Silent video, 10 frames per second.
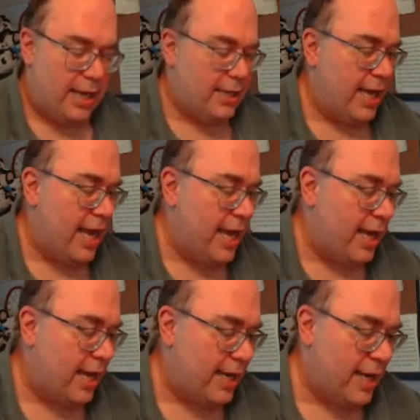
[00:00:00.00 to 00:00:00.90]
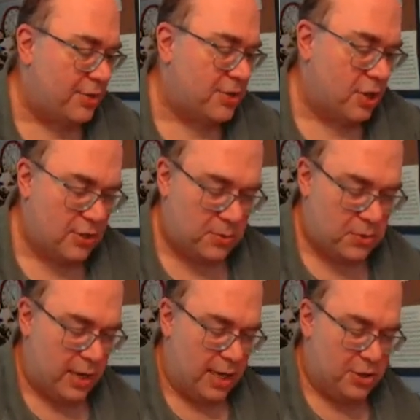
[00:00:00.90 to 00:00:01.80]
the AI now starts from
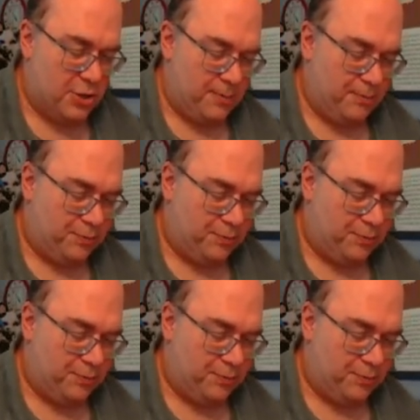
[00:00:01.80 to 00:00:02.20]
scratch.